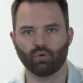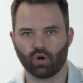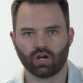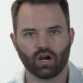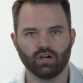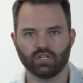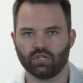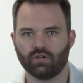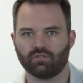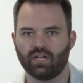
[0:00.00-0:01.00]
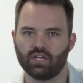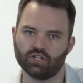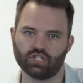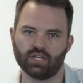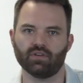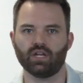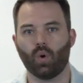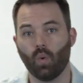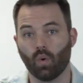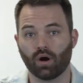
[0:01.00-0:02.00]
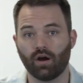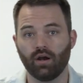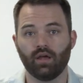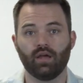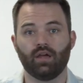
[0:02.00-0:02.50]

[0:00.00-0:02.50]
you work hard, you do your thing, you achieve it, or